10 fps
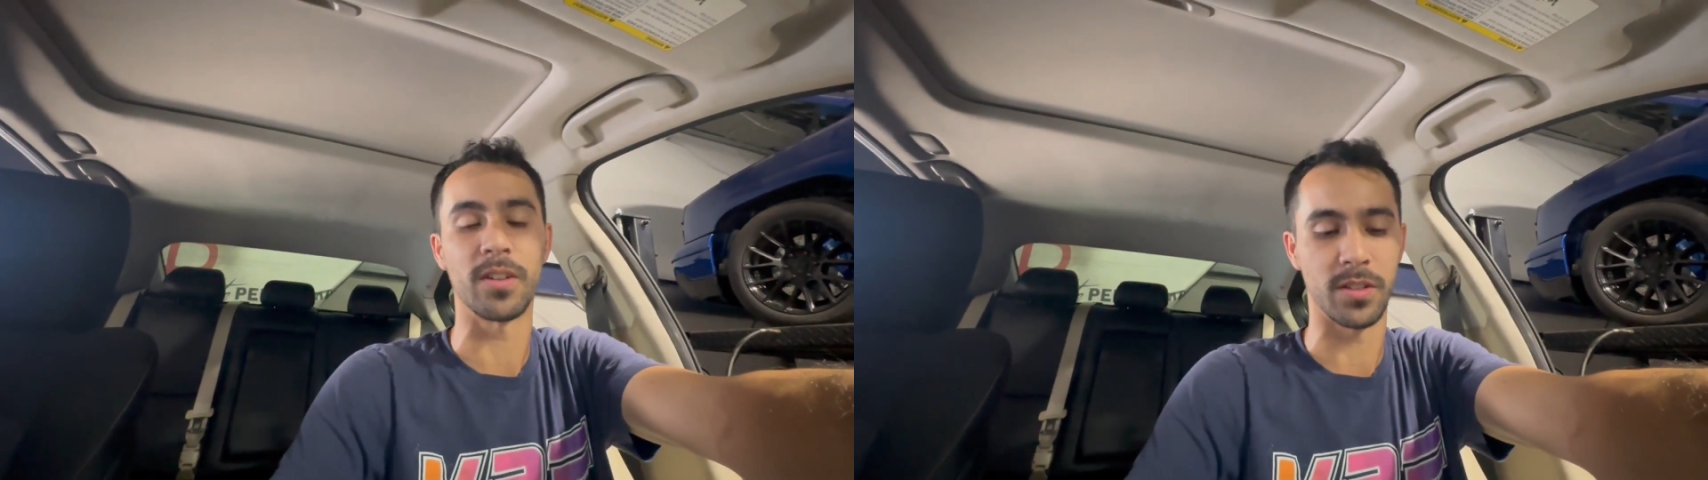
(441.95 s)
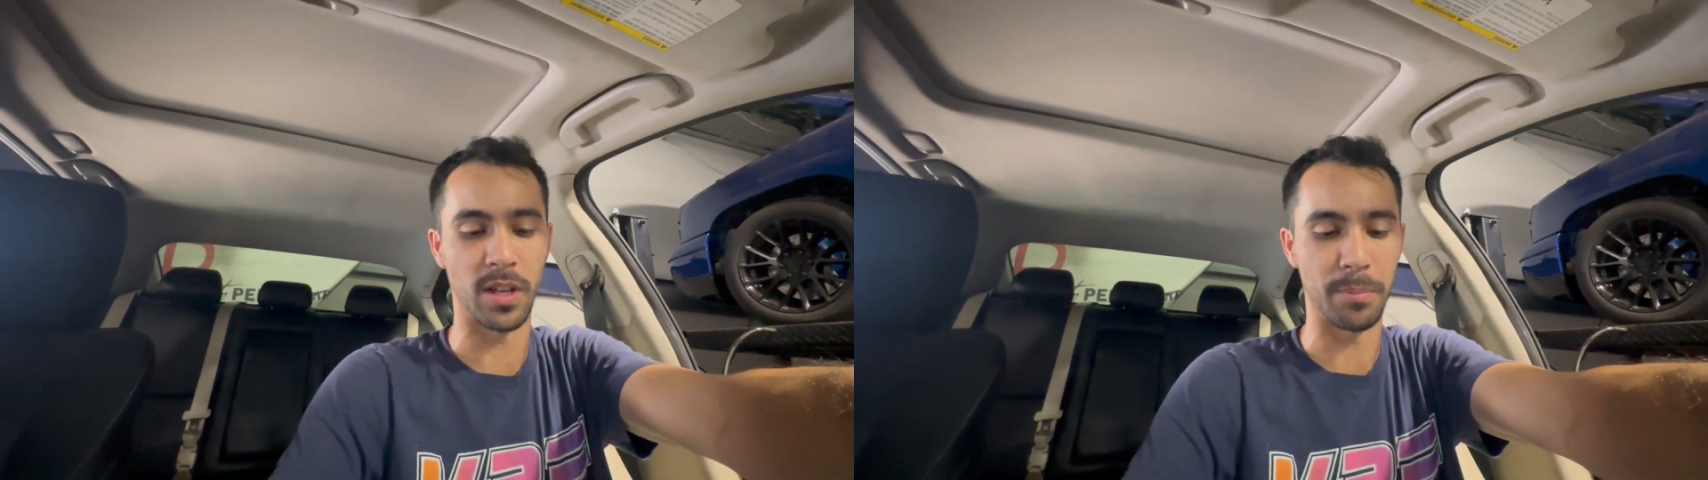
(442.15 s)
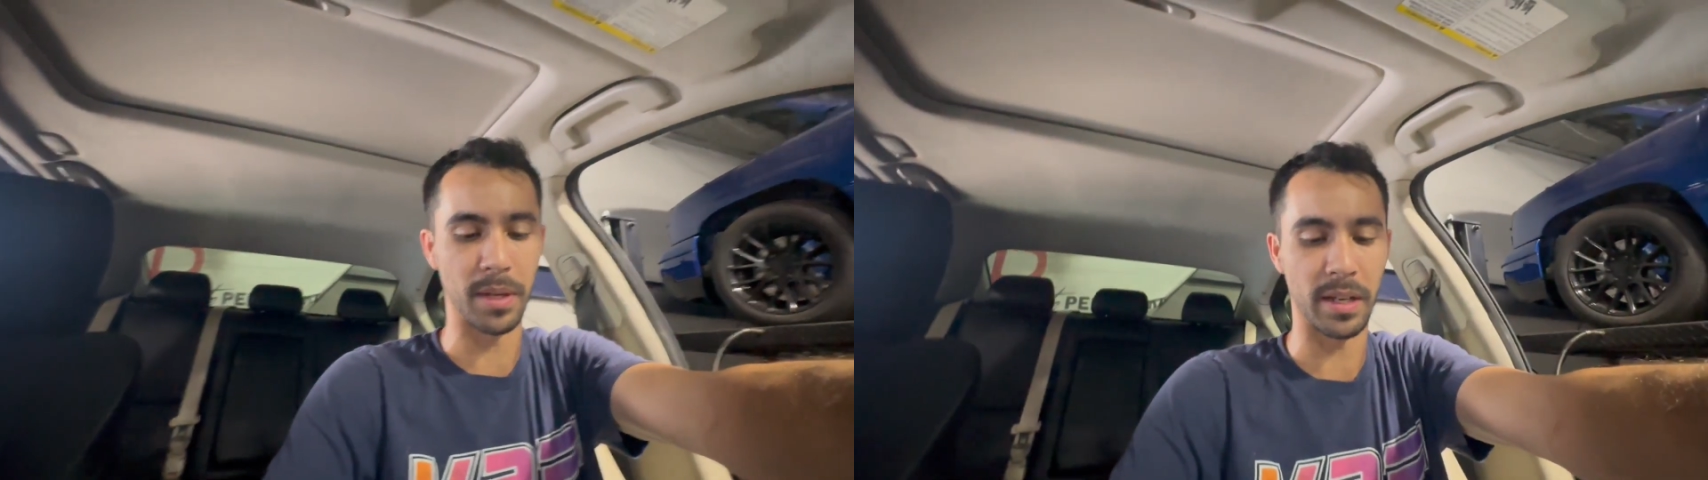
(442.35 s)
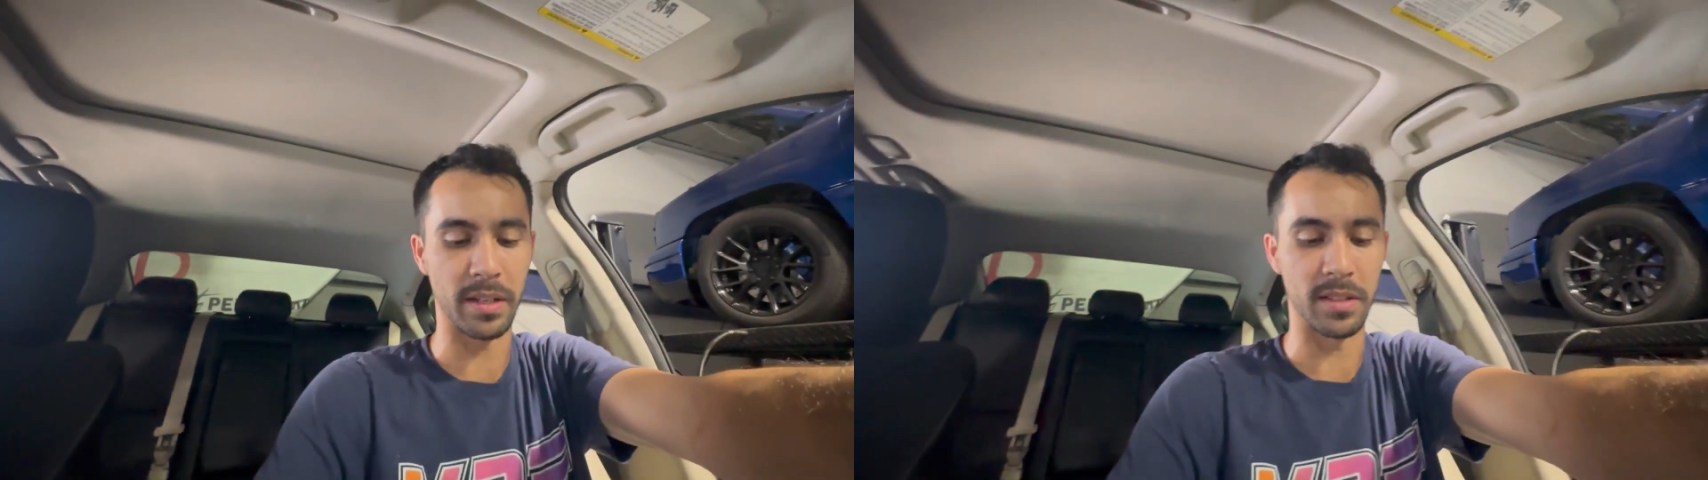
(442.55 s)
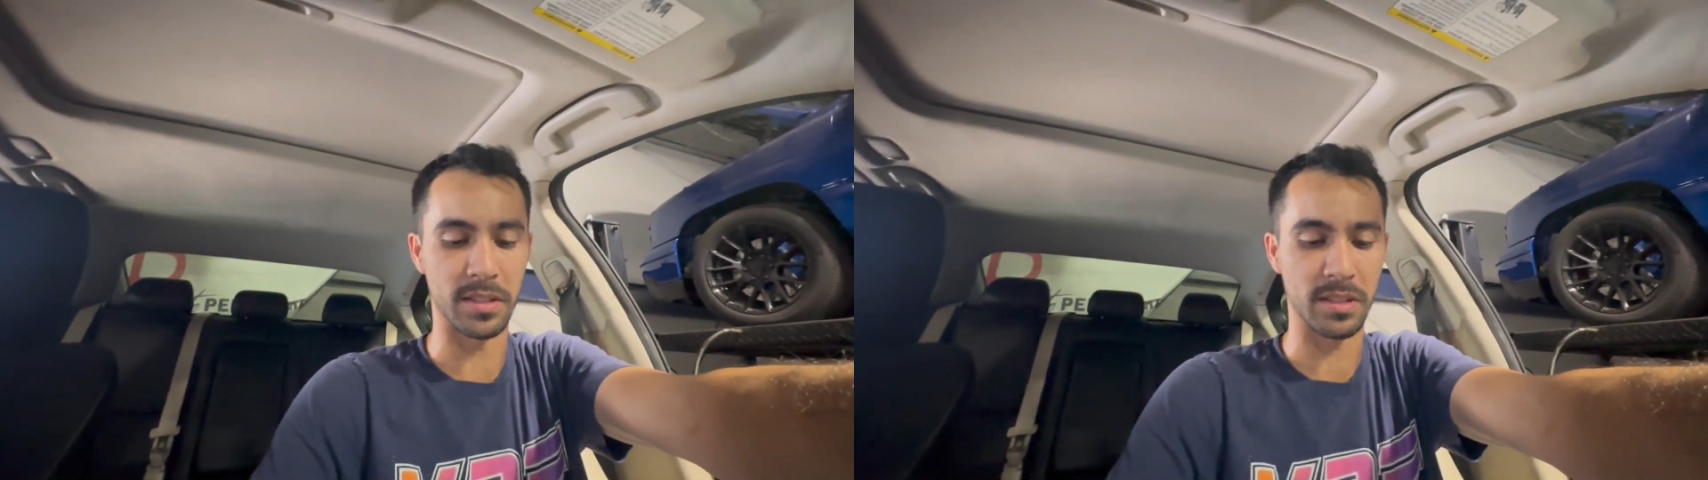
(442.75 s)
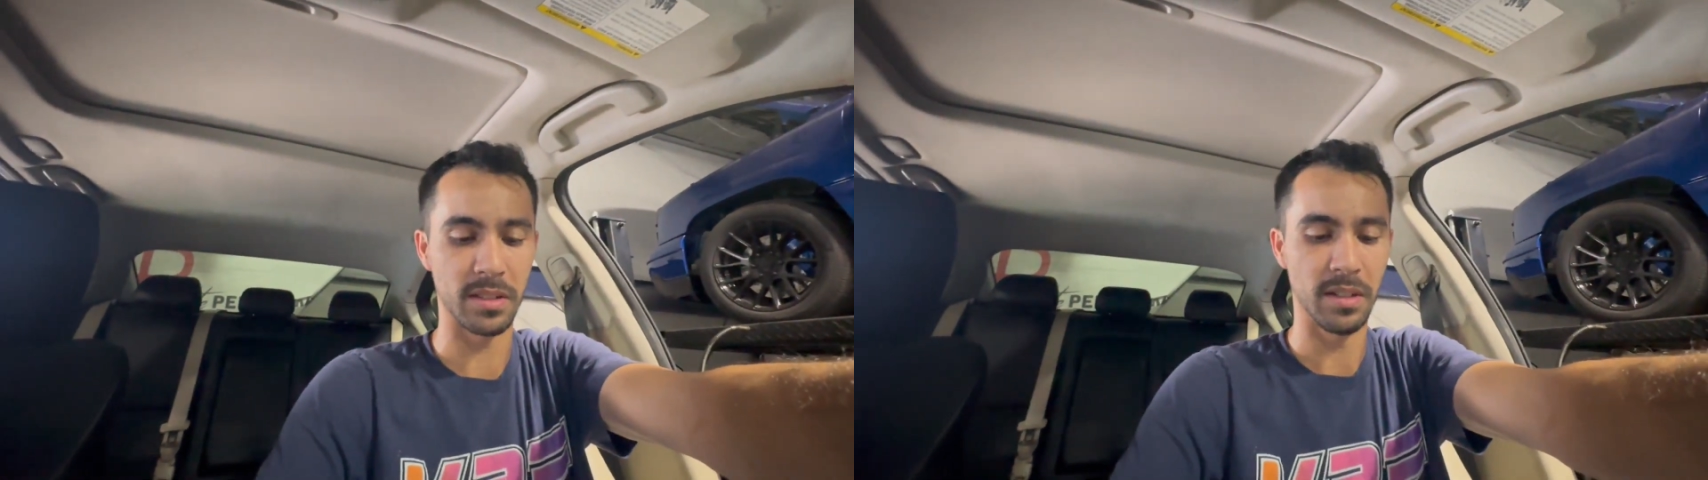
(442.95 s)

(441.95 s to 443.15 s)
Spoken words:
or something, because